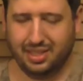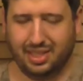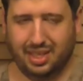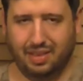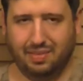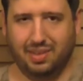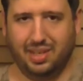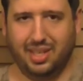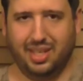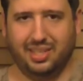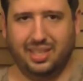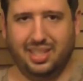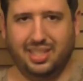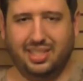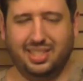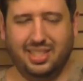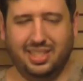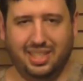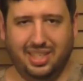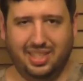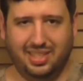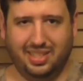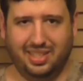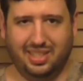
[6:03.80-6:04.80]
even at least,
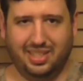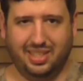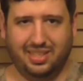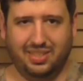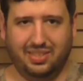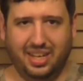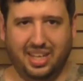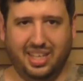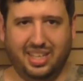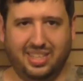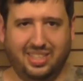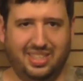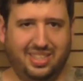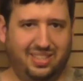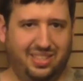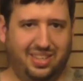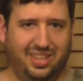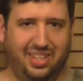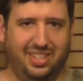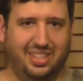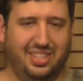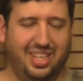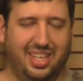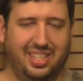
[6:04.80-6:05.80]
at least you can drink it
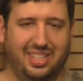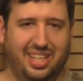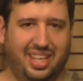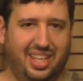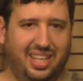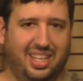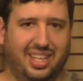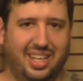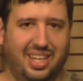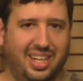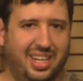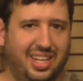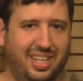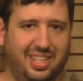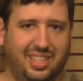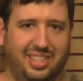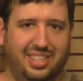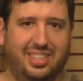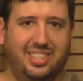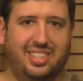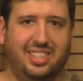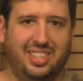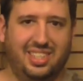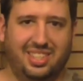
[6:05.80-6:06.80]
straight, unlike, uh,
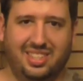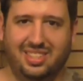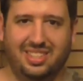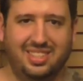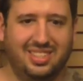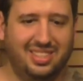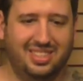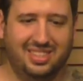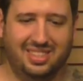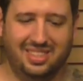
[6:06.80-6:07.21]
gin.